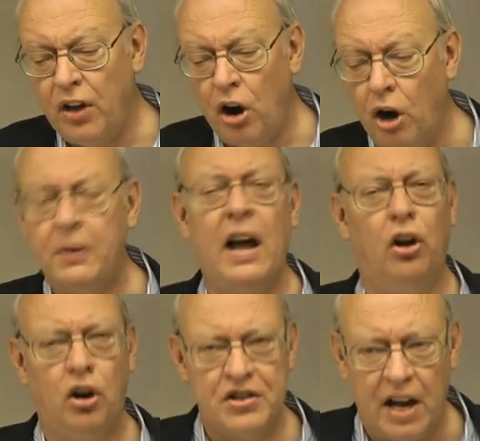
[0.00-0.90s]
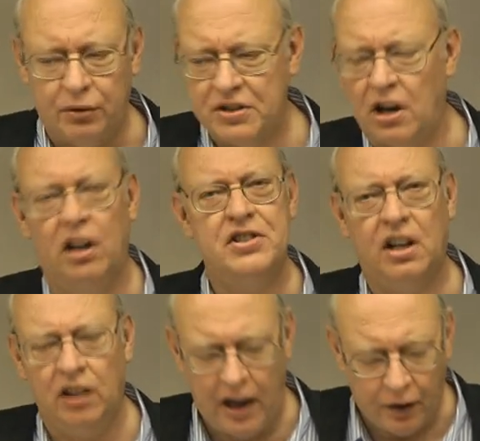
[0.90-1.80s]
Herb Kelleher, Southwest Airlines,
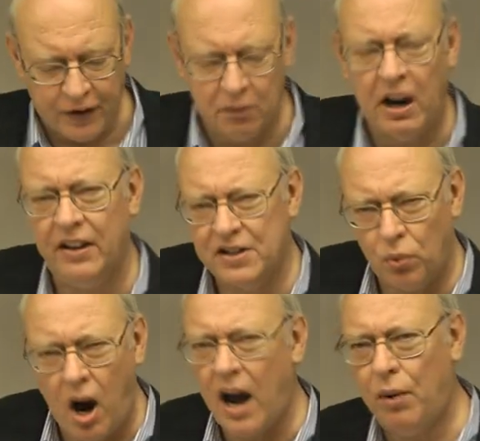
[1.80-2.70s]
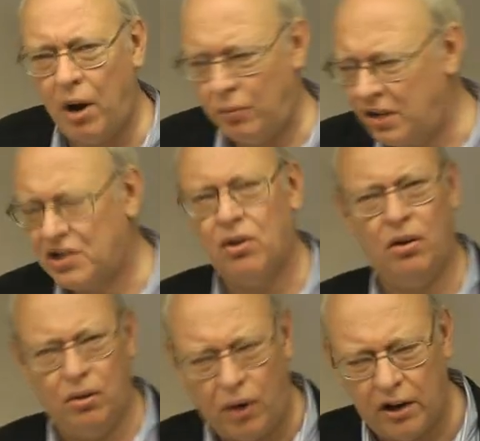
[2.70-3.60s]
didn't lay off anybody. they said, why? why? What's going
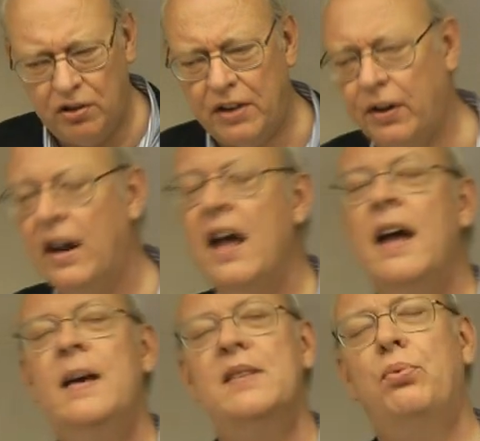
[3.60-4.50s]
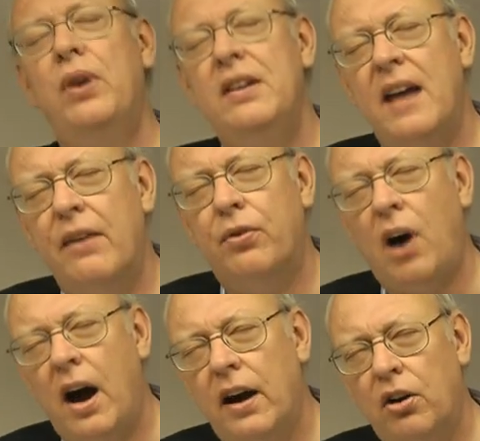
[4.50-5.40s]
on? Why are you different? He said, we
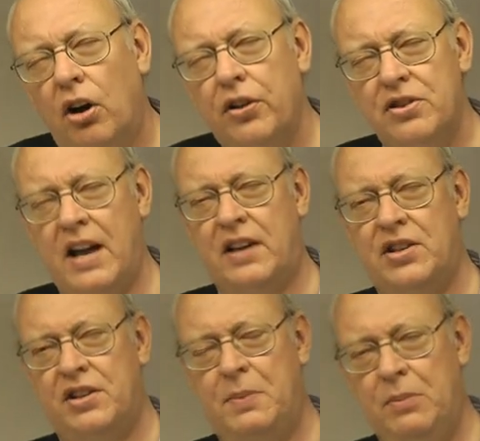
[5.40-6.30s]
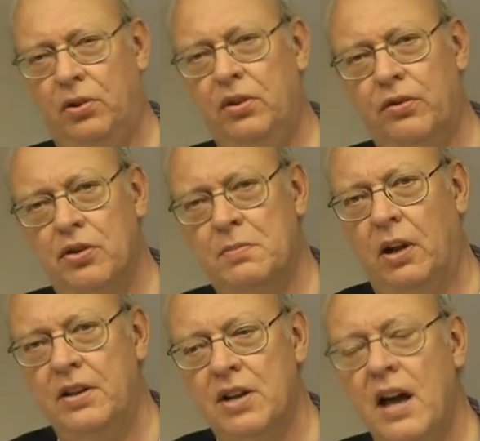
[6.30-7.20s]
never hired all those excess people in the first
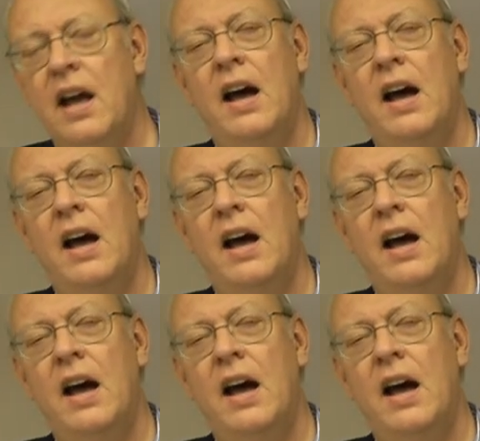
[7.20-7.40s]
place.